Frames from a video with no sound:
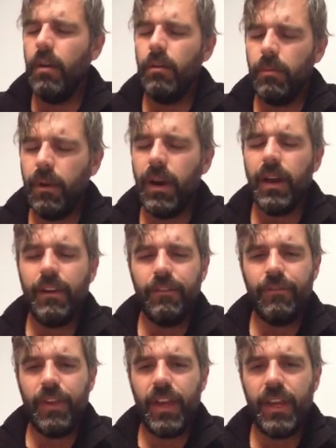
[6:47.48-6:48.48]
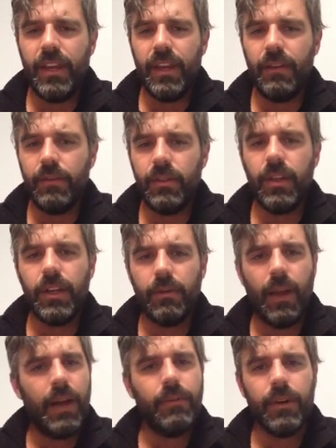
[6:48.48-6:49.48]
What a feed, and there was nothing
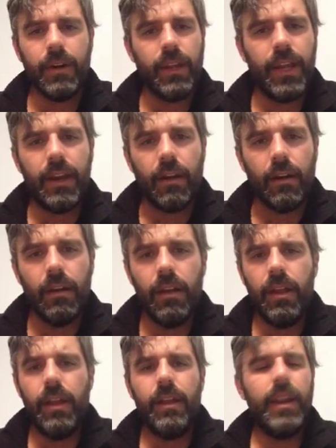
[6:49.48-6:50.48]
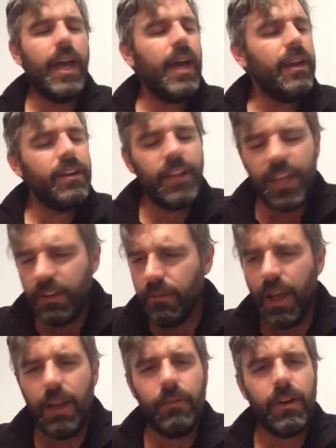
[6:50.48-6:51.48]
wrong with it either. Not a thing
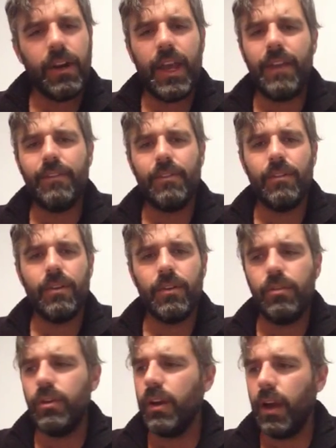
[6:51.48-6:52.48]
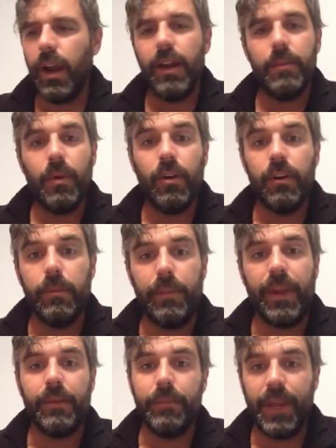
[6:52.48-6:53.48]
wrong with it after a good hard morning
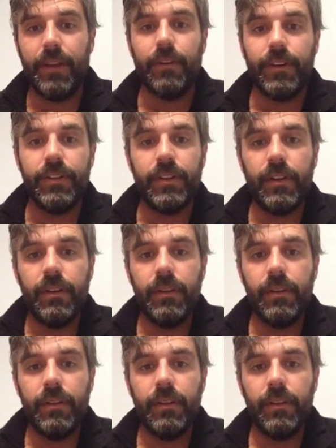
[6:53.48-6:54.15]
picking berries.